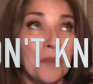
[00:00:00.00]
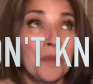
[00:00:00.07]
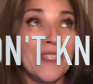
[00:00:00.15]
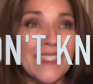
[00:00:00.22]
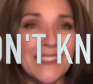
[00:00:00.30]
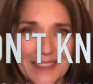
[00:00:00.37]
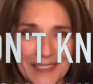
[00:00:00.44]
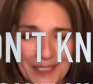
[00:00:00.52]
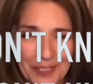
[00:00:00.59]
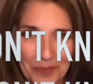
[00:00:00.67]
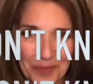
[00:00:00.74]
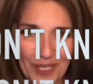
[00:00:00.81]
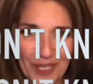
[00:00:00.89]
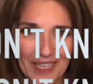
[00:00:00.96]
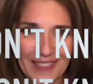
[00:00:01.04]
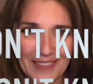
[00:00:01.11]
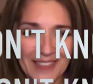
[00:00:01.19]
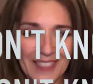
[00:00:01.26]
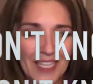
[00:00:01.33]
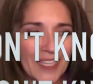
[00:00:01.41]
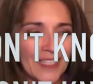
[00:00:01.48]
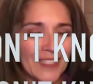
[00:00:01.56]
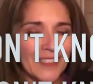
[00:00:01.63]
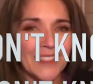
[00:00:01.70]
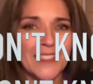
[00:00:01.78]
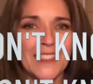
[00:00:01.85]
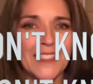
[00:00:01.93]
pleasantly surprised to
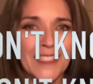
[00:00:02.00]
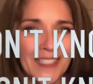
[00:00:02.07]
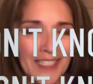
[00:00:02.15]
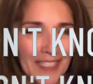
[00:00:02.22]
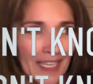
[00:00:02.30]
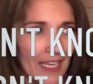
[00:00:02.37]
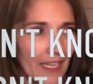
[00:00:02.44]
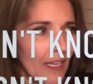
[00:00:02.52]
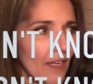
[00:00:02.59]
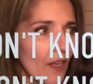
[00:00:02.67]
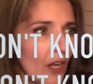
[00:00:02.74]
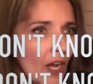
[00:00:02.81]
see it again. And